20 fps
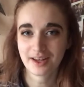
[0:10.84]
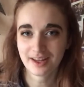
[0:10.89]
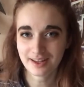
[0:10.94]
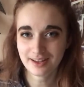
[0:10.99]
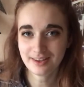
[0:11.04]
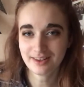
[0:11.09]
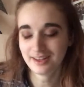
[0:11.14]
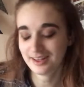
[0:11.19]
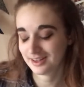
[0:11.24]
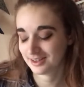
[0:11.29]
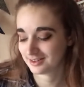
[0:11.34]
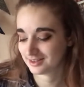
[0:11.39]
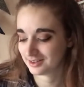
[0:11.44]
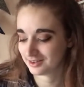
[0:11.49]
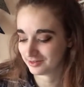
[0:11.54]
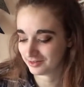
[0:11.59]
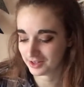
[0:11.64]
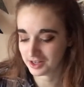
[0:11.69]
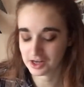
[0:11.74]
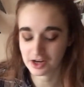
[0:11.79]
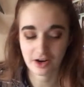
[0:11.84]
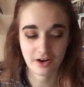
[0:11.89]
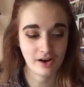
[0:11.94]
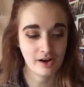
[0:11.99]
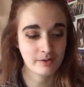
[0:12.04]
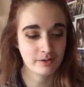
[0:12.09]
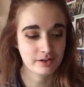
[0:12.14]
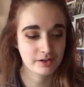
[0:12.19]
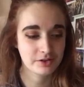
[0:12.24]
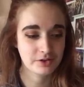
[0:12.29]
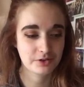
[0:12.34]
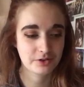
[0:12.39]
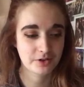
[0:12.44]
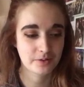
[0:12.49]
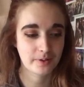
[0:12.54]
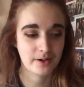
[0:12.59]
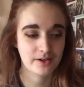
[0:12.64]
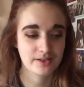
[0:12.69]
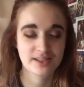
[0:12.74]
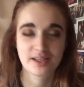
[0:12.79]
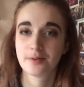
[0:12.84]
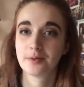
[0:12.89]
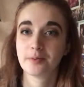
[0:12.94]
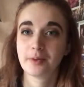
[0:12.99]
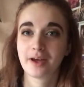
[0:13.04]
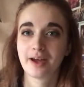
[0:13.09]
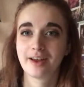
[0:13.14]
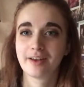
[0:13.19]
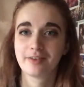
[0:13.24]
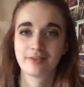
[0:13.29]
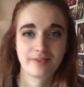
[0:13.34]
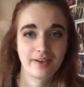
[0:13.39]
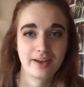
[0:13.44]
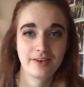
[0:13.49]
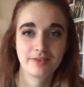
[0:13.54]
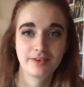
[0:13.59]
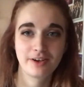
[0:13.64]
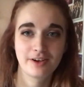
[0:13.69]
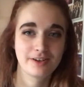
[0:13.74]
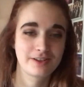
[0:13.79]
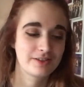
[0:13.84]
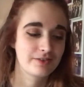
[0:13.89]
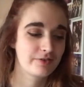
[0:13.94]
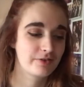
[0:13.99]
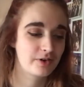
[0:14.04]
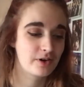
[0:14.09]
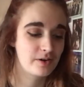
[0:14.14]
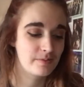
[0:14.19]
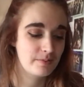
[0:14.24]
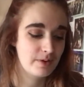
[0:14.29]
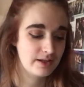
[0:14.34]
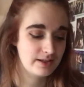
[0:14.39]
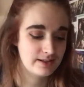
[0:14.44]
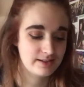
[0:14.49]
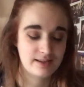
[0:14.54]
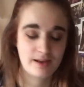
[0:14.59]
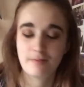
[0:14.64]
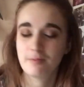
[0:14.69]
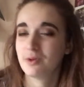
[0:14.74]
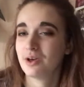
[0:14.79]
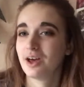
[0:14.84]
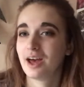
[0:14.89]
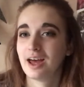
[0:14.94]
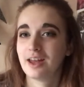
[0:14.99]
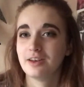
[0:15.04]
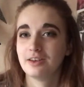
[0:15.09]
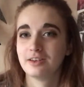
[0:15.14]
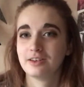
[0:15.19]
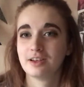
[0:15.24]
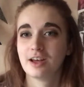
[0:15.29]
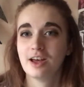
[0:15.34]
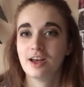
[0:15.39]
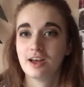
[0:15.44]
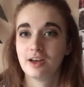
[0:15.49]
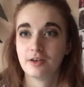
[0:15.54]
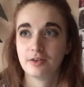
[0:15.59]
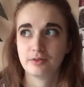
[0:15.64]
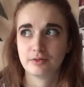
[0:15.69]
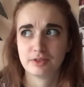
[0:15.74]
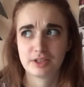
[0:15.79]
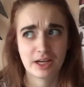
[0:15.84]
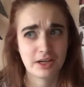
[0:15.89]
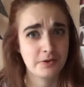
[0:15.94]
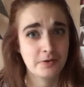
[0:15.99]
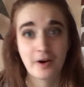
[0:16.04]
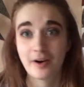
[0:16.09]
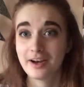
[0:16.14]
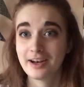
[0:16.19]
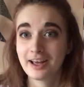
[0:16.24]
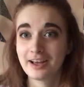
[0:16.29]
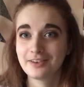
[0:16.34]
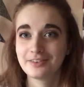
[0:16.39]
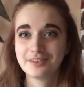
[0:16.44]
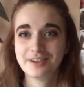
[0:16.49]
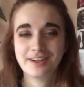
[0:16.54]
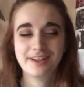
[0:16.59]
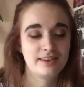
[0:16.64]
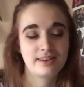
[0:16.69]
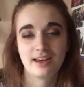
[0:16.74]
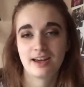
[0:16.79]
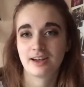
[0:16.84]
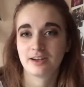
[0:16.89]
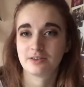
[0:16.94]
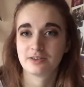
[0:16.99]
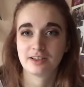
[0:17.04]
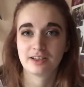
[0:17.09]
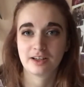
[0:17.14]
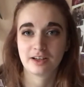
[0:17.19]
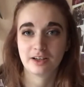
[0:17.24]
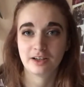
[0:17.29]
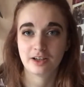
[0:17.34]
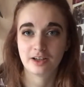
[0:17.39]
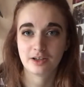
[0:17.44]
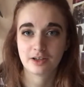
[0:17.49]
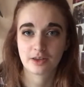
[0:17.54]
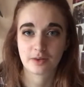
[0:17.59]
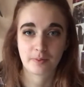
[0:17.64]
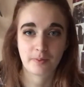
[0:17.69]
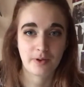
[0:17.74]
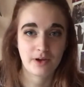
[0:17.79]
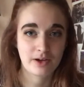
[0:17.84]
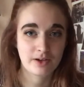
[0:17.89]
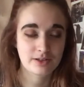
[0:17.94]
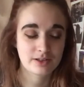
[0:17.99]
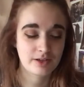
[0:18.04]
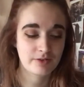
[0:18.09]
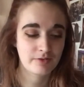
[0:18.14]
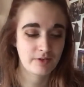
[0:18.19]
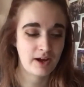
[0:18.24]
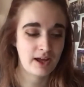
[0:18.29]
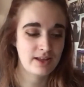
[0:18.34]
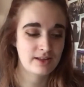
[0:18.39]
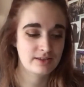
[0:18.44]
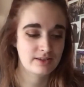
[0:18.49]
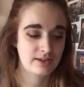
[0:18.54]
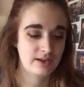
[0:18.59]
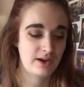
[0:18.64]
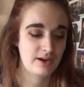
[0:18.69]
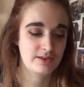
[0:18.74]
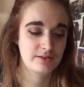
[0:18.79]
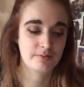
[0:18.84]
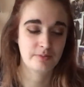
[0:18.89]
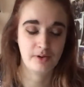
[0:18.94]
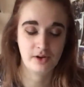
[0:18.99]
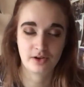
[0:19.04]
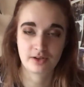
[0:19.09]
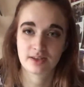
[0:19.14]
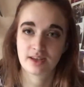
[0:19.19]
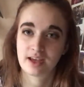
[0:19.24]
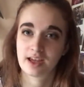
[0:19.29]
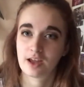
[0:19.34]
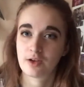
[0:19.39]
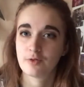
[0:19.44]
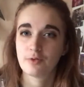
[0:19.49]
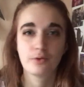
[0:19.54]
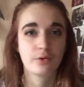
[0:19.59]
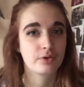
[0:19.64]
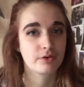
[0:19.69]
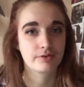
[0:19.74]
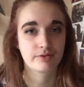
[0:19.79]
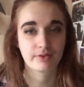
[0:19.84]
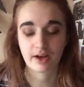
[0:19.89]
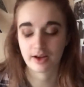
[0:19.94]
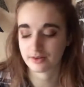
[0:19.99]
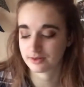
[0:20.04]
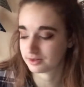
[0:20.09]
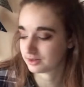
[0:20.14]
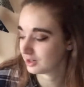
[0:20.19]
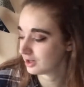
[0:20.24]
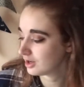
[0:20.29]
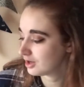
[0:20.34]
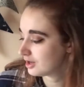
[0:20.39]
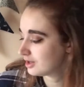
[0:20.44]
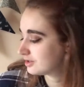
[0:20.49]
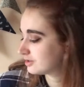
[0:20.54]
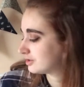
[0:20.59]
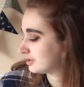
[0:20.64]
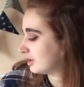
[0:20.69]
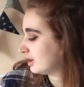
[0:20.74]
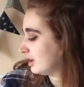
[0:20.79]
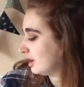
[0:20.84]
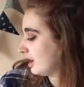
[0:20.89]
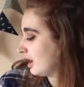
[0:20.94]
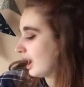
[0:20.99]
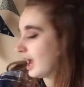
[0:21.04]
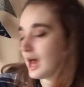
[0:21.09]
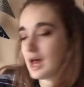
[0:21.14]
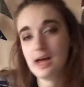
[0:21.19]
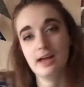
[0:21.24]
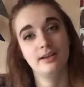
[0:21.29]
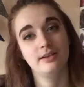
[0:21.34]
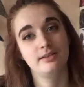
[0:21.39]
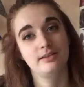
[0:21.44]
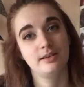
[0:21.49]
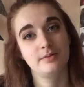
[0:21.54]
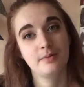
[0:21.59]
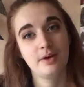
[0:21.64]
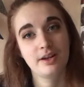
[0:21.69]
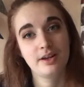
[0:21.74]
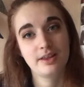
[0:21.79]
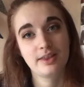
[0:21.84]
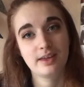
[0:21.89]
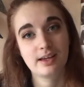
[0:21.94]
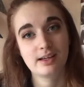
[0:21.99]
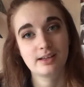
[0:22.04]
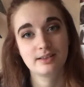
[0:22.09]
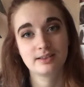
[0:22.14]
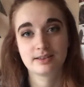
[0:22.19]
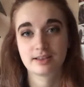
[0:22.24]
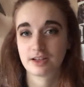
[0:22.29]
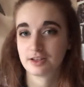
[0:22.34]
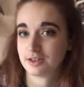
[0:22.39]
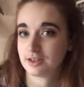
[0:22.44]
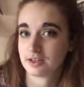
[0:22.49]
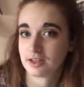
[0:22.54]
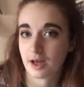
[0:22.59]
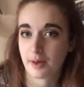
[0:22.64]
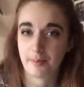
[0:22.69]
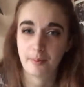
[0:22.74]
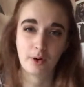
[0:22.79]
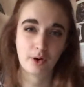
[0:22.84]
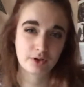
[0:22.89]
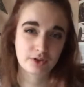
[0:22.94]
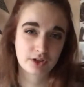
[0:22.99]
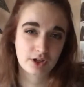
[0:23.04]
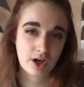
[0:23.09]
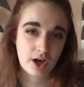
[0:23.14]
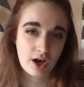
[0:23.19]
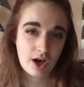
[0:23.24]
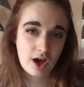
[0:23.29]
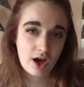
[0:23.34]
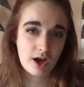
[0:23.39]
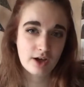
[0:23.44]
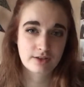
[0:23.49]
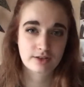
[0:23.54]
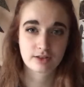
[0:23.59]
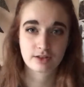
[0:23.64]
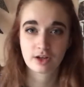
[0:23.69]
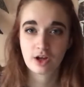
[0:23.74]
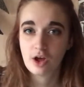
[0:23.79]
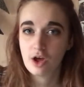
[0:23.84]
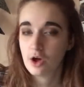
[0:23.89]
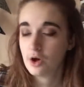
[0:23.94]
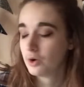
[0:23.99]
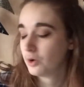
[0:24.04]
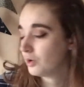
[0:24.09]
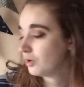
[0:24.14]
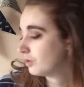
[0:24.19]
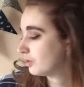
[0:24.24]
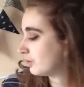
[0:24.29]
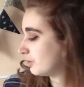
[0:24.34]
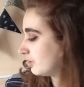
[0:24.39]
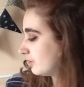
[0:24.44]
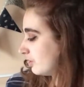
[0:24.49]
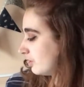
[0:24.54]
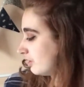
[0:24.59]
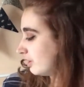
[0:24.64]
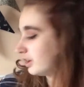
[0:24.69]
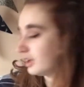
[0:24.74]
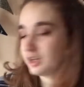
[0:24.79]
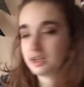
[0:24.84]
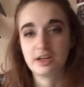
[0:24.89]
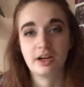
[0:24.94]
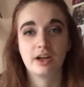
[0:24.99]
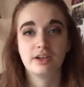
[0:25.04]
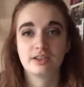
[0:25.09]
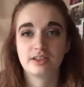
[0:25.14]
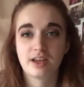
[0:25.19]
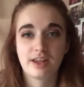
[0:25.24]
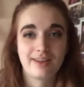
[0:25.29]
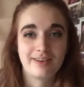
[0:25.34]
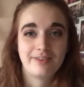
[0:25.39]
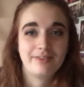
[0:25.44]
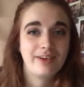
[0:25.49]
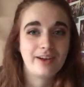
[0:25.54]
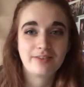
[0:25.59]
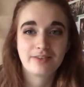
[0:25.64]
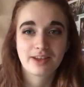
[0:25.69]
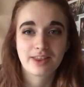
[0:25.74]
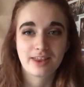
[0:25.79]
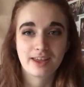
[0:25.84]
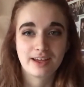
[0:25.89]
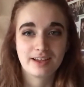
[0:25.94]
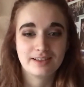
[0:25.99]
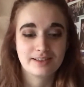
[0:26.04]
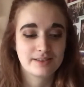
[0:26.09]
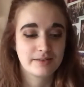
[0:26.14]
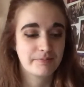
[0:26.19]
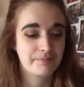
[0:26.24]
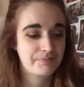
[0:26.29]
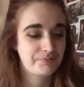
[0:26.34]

in this video I'm going to talk about some of my favourites from December and January now. That will include the books I've read, so some books I gave 4 or 5 stars, and some other things such as like podcast or, you know, just other favourite things.